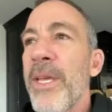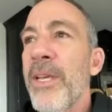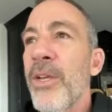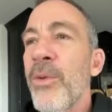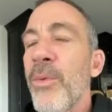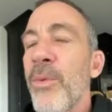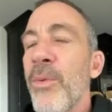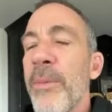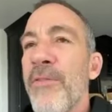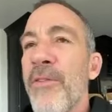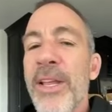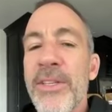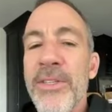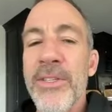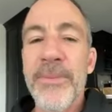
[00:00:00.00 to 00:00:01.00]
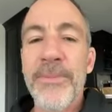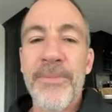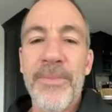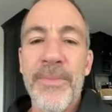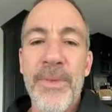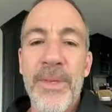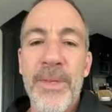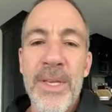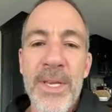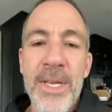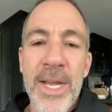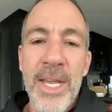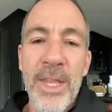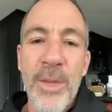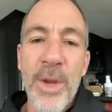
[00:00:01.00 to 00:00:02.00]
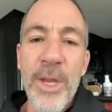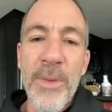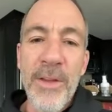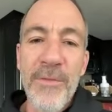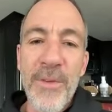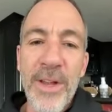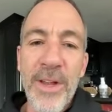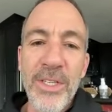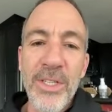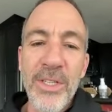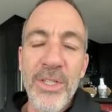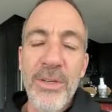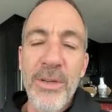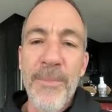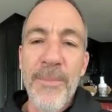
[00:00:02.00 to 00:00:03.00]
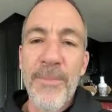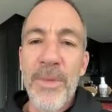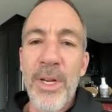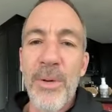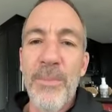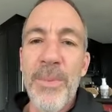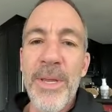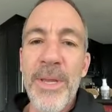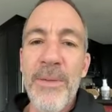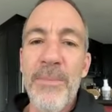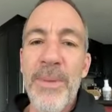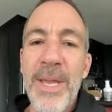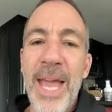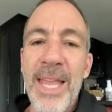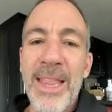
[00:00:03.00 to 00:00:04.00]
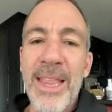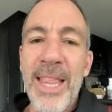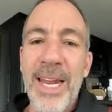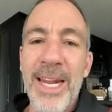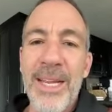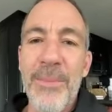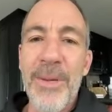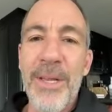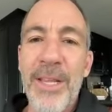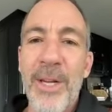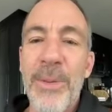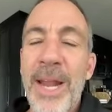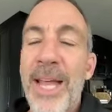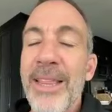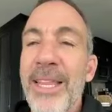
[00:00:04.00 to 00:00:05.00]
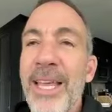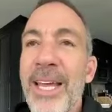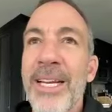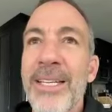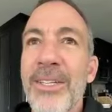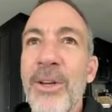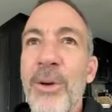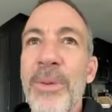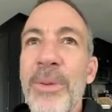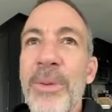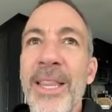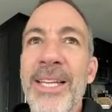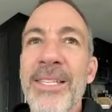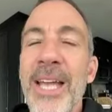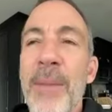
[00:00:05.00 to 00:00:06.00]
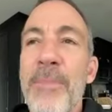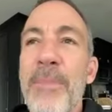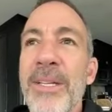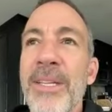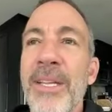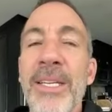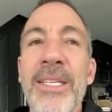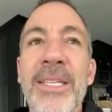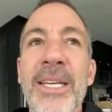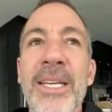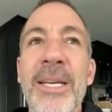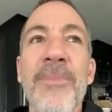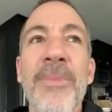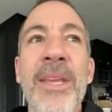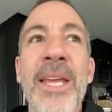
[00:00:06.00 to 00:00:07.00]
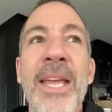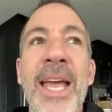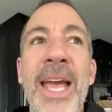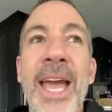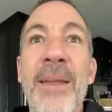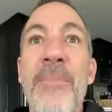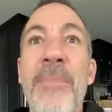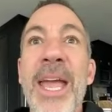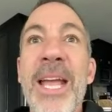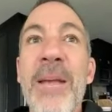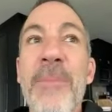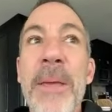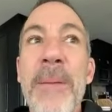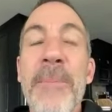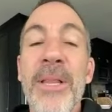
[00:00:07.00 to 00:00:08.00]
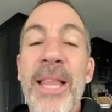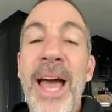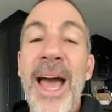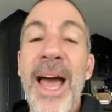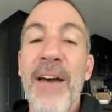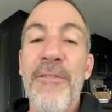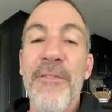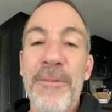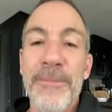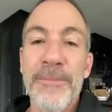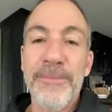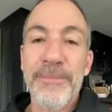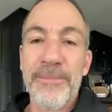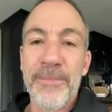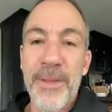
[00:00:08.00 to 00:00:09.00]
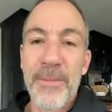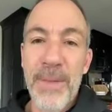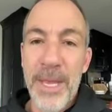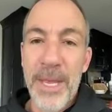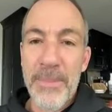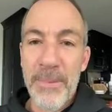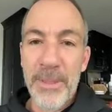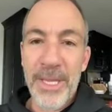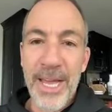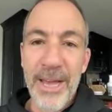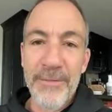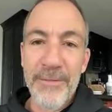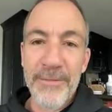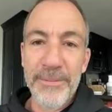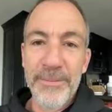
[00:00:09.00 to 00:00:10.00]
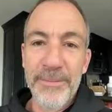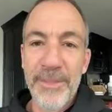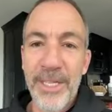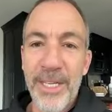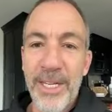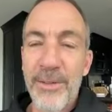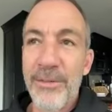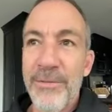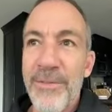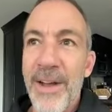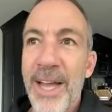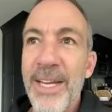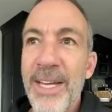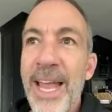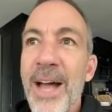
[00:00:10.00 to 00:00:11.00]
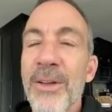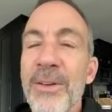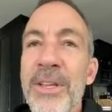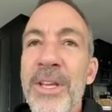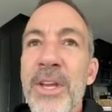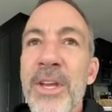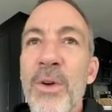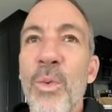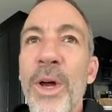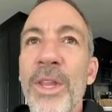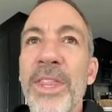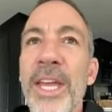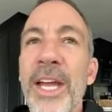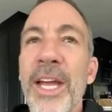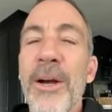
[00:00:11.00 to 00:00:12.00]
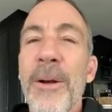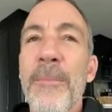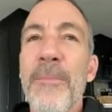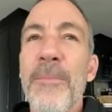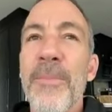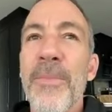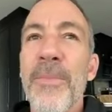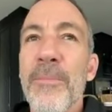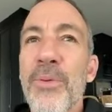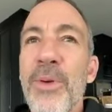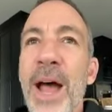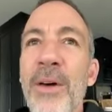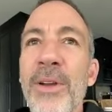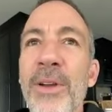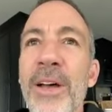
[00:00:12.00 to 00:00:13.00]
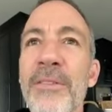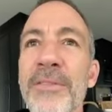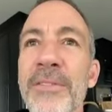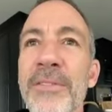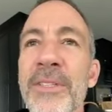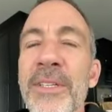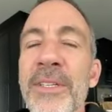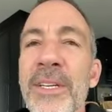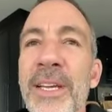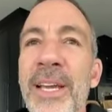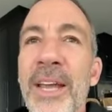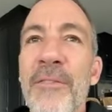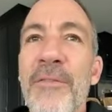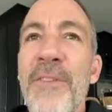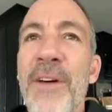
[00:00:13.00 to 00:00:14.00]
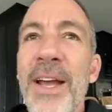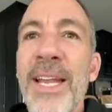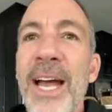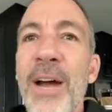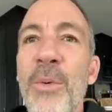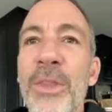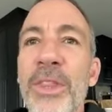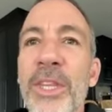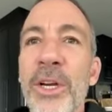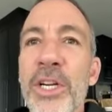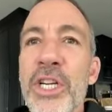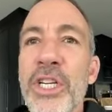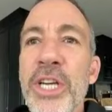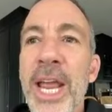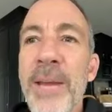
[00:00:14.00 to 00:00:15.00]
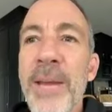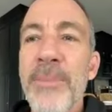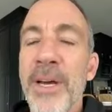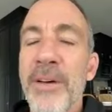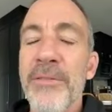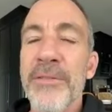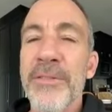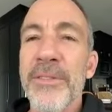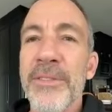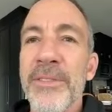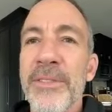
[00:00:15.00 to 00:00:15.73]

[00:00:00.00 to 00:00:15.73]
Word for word: to be you want to make friends and the way you make friends is, um, you know, be be athletic, be a little bit athletic. Don't be the last guy picked on the team, and make people laugh. Make people laugh. You know, find out what they're proud of, and find out what they're ashamed of,